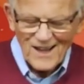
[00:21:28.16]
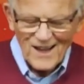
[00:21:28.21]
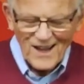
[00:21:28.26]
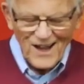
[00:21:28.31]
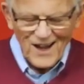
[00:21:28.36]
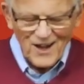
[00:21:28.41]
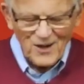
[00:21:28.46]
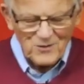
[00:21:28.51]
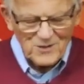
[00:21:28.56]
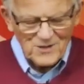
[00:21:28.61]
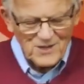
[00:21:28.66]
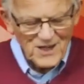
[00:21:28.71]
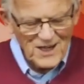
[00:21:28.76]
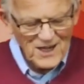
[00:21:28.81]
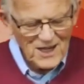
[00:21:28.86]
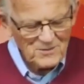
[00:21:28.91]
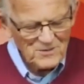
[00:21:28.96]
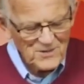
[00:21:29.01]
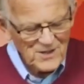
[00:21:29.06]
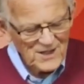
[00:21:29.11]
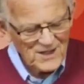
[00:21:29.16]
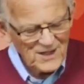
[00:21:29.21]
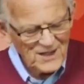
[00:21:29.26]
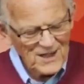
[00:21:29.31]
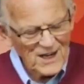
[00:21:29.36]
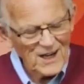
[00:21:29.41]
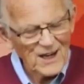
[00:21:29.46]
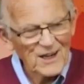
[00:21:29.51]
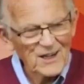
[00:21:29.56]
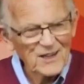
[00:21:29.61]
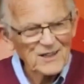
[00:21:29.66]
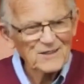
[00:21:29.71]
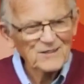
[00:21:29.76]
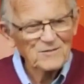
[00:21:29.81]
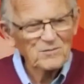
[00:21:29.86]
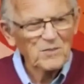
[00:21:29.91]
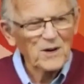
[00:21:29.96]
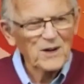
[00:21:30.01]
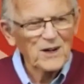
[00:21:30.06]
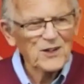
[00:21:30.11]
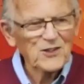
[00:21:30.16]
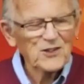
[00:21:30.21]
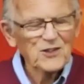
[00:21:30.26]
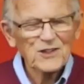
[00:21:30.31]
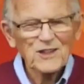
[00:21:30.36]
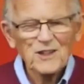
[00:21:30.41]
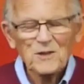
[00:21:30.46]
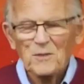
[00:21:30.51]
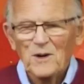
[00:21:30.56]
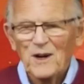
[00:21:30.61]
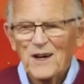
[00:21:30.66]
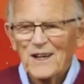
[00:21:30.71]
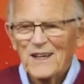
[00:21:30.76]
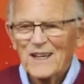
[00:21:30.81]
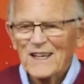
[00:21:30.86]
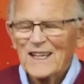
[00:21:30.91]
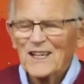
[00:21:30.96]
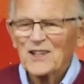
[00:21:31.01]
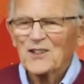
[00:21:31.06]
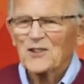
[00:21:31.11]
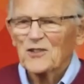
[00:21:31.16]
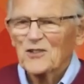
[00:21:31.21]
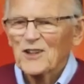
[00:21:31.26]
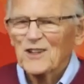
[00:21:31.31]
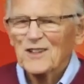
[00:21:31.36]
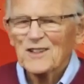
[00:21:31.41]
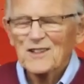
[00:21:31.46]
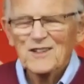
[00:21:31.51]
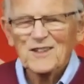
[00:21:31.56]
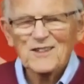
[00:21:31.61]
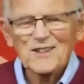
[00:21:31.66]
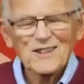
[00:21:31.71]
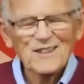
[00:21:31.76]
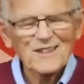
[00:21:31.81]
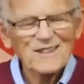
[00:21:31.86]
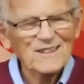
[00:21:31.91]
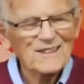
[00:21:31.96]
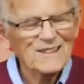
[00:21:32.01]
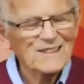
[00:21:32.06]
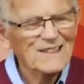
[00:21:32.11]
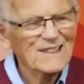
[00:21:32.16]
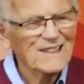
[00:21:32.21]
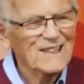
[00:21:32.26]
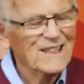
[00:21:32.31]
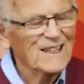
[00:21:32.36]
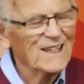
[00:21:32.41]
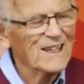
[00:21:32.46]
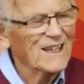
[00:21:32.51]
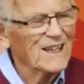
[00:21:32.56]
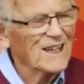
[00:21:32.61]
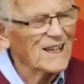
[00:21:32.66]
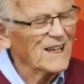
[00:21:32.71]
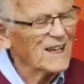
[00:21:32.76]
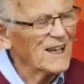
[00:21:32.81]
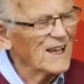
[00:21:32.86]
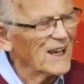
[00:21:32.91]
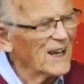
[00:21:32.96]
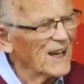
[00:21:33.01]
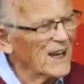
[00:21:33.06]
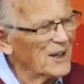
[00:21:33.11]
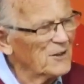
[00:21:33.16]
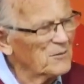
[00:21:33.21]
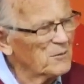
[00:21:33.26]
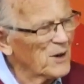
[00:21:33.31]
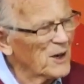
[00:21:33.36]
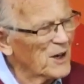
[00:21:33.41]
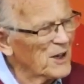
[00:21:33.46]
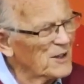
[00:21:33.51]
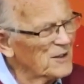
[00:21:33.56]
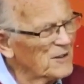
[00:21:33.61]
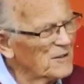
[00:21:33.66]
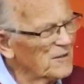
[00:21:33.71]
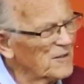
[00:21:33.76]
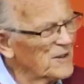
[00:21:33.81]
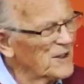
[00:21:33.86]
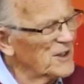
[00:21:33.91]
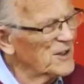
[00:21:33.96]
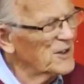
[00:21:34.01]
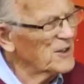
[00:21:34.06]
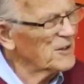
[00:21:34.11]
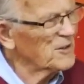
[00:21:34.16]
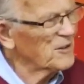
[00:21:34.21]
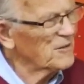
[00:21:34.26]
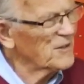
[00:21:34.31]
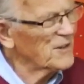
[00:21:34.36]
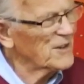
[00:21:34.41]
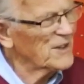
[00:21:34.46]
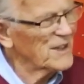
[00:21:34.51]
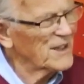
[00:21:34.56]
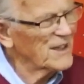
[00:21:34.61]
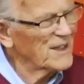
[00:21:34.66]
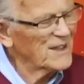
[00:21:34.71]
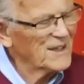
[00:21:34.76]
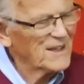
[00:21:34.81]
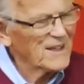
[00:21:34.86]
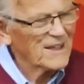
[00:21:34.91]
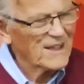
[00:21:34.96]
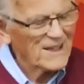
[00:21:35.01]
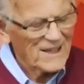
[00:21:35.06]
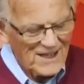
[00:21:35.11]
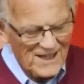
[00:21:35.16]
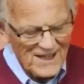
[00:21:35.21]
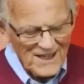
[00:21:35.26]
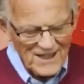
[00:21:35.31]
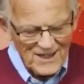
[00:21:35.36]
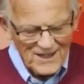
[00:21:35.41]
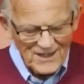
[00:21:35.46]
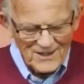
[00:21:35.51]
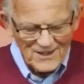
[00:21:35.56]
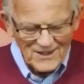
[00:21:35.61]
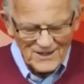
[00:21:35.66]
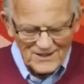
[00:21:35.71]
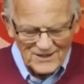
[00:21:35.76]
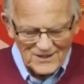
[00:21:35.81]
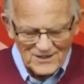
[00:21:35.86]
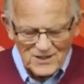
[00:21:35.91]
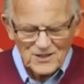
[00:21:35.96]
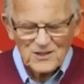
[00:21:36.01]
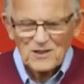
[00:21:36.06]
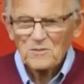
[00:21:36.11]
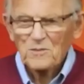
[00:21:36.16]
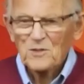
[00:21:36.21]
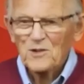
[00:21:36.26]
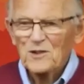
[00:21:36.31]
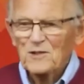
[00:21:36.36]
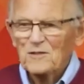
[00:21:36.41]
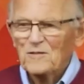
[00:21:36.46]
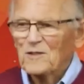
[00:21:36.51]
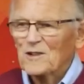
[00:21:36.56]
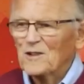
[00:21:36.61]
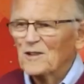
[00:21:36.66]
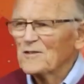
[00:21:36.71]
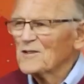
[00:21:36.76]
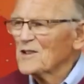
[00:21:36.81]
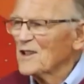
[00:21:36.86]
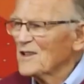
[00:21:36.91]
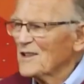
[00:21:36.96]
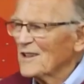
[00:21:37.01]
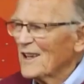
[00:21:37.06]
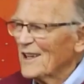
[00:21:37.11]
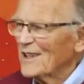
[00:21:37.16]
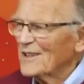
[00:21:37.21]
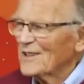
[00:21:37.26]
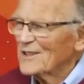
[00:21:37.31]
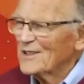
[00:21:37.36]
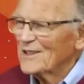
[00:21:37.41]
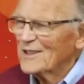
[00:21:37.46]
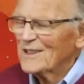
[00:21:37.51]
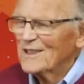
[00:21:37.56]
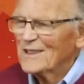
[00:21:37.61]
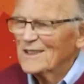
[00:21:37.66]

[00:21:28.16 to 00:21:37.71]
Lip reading: I was kept in line partially by ignorance and by the fear of the disapproval of society.